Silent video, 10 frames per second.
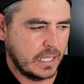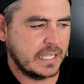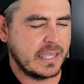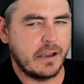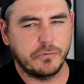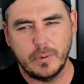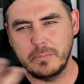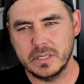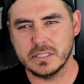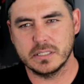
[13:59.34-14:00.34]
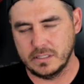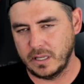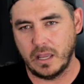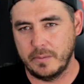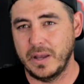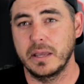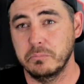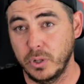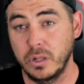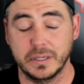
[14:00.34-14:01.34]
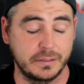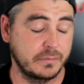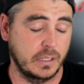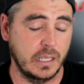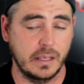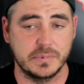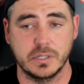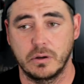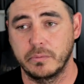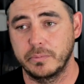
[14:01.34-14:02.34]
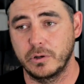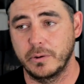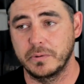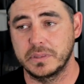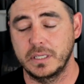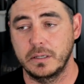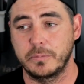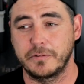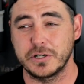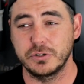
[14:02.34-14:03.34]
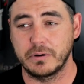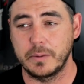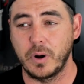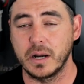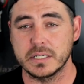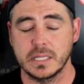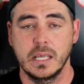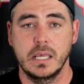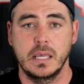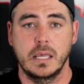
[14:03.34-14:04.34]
like that for my business. Like I buy in bulk, and so going with the professional-grade products